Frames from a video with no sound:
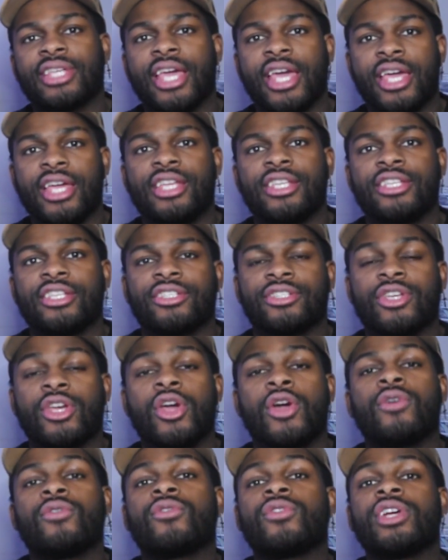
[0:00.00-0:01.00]
agents
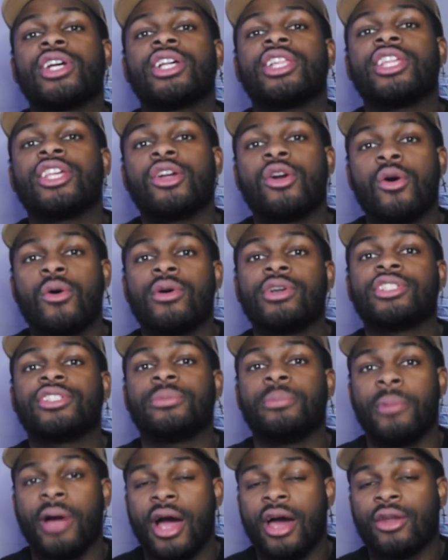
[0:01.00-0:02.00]
really go into
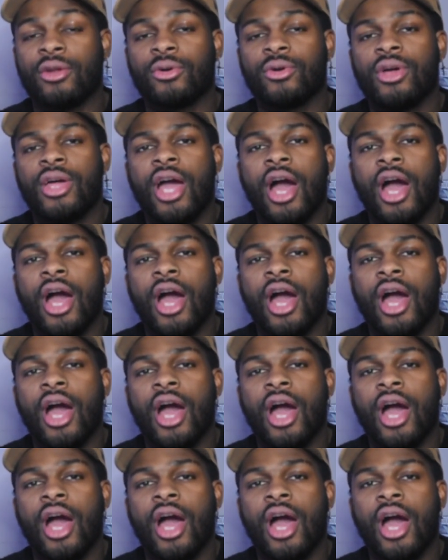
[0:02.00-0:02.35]
battle.